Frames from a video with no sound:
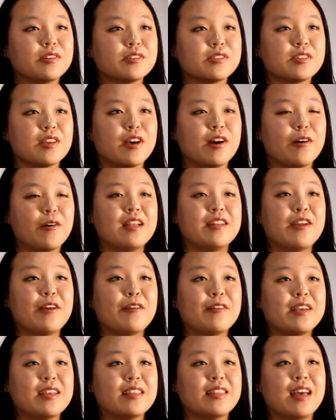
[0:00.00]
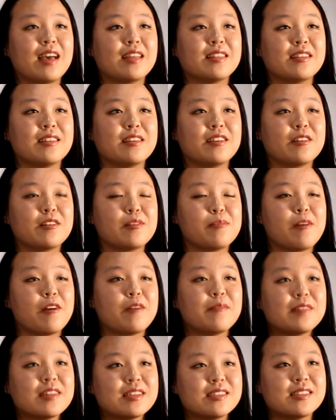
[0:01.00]
So knowing that the theater
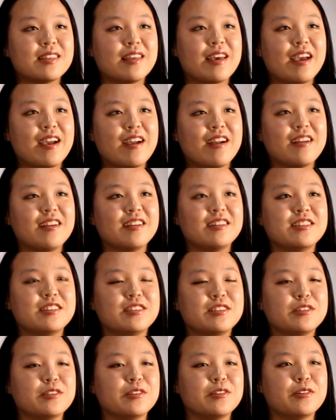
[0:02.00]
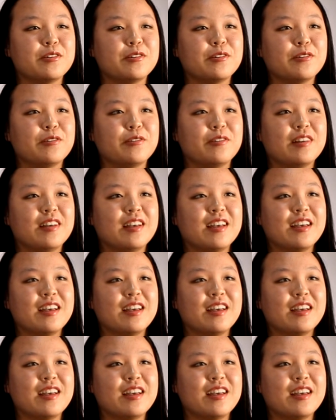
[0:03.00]
department is there to